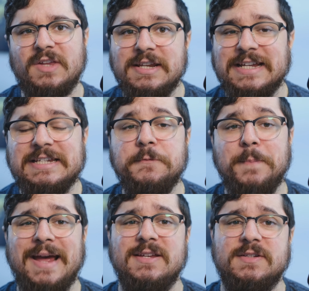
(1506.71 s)
They did
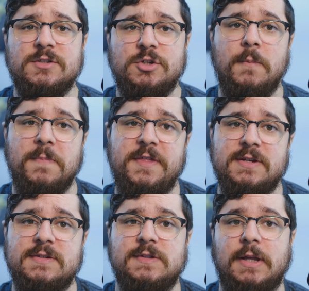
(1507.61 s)
mask some
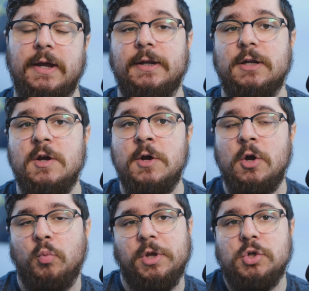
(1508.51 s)
things, like
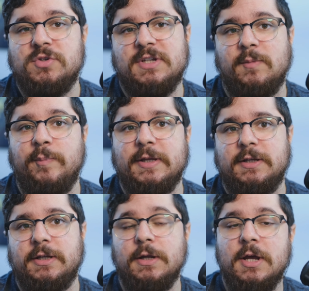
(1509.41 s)
when you use an
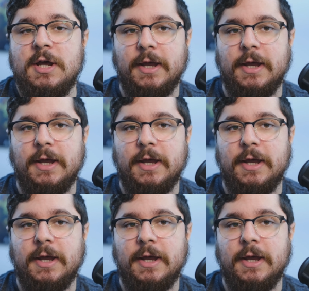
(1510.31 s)
ability,